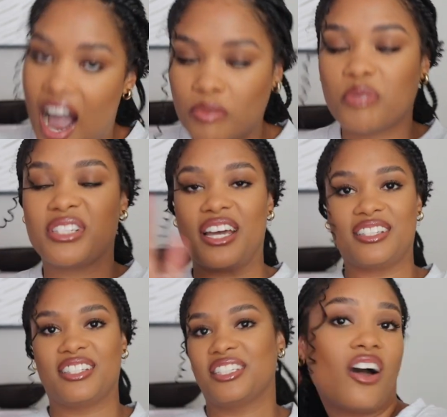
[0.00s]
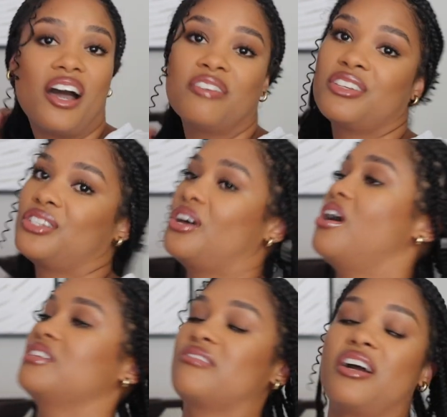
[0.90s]
I'm obsessed. So I'm just
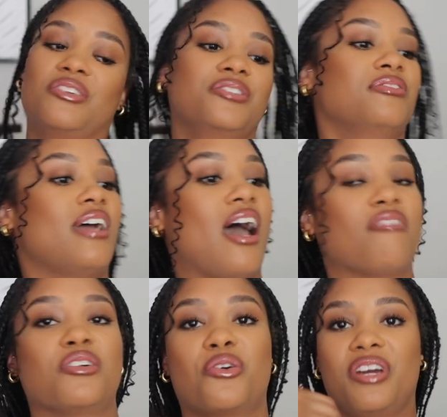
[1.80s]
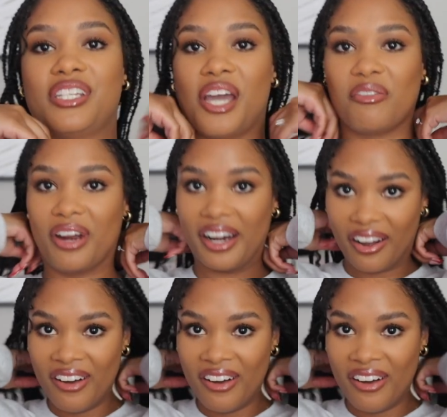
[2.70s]
all around having a great time right now.